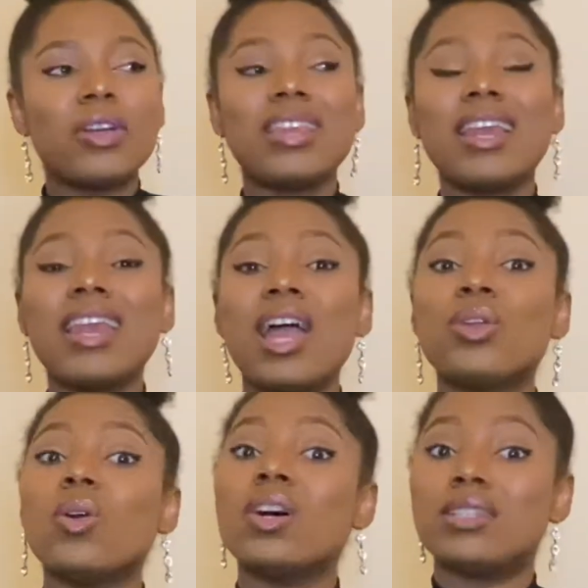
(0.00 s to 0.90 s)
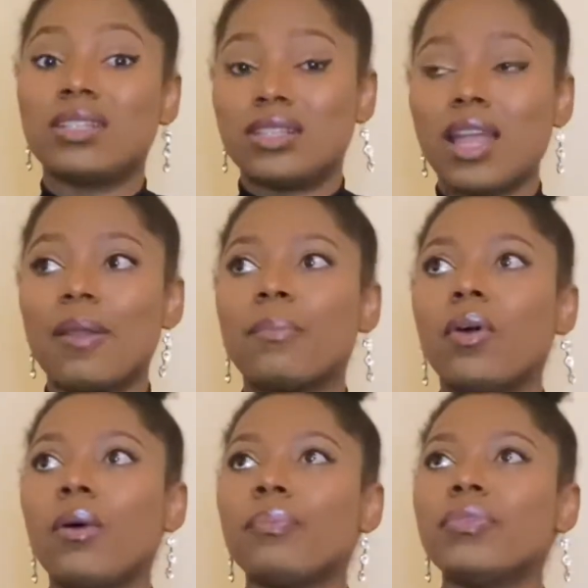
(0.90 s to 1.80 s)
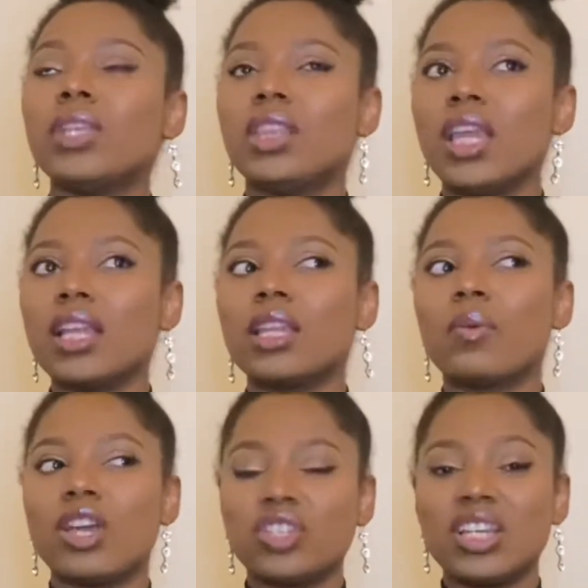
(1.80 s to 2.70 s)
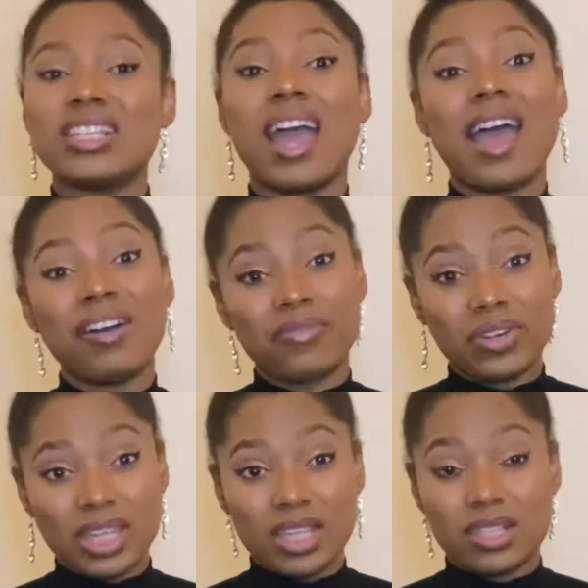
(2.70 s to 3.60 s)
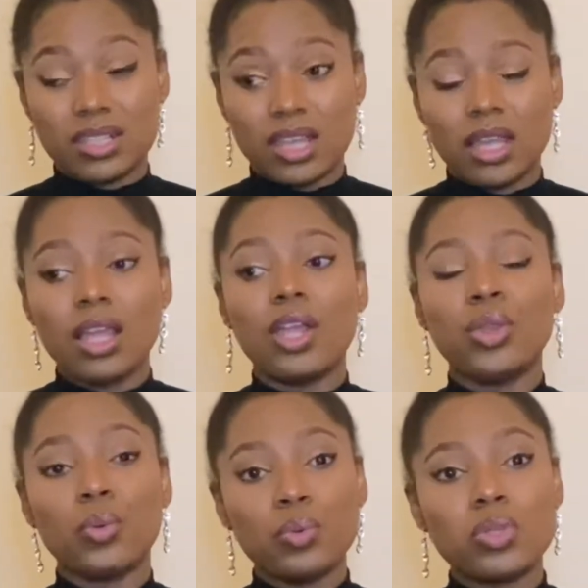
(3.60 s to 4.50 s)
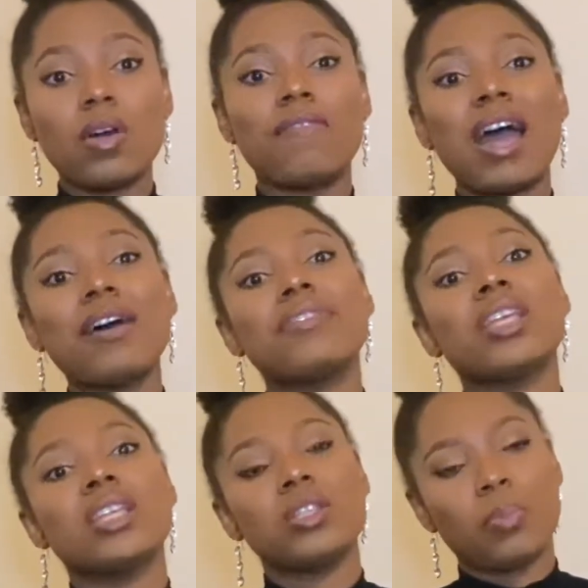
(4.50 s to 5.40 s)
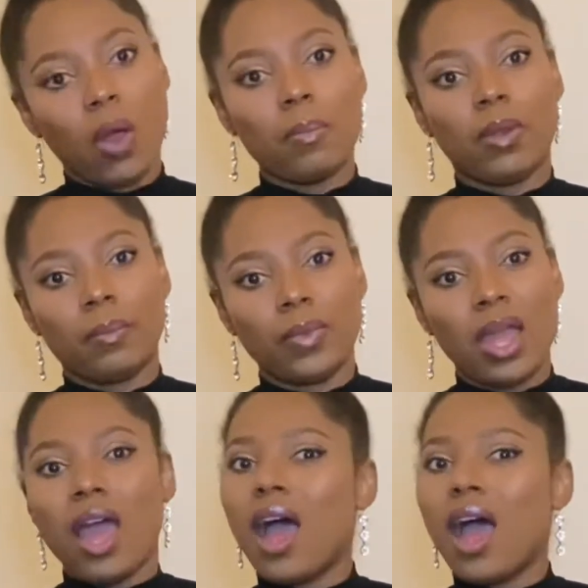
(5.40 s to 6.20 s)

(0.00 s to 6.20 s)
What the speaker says: But then now you understand. But the question is, are Africans the root of Africans' problem?